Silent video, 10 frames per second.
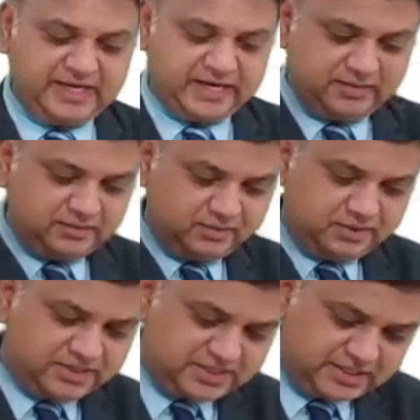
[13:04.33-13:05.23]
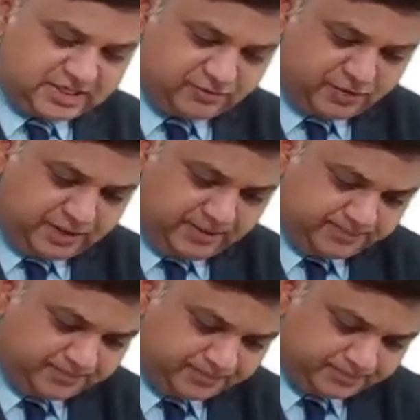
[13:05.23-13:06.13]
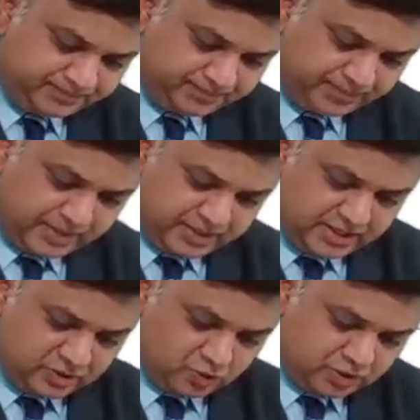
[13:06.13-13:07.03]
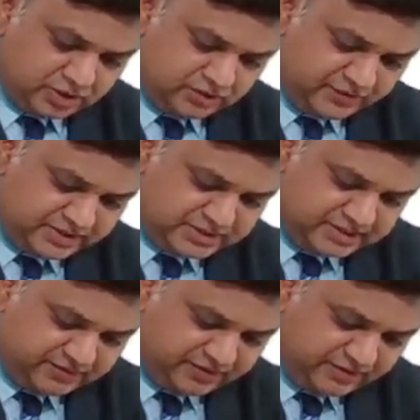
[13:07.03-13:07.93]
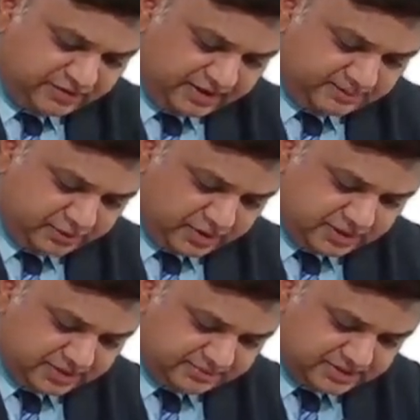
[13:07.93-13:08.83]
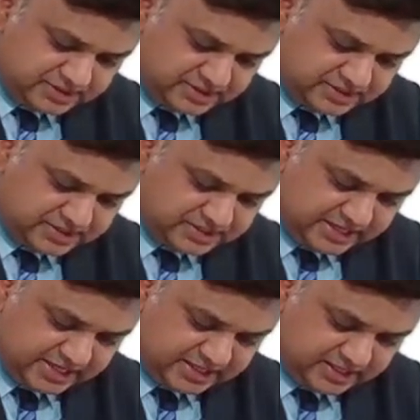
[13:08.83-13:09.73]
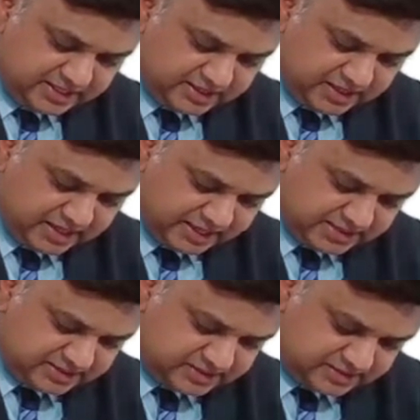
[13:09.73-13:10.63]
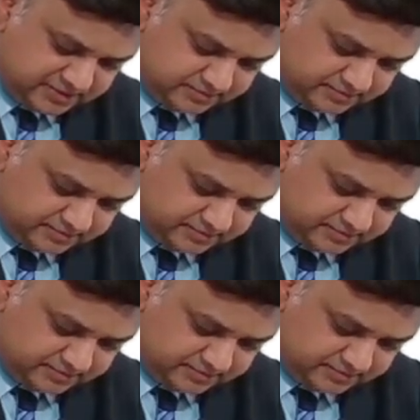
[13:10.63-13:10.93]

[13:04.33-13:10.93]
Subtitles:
that, listen carefully, the total funds that we have employed in the business is 1800 lakhs.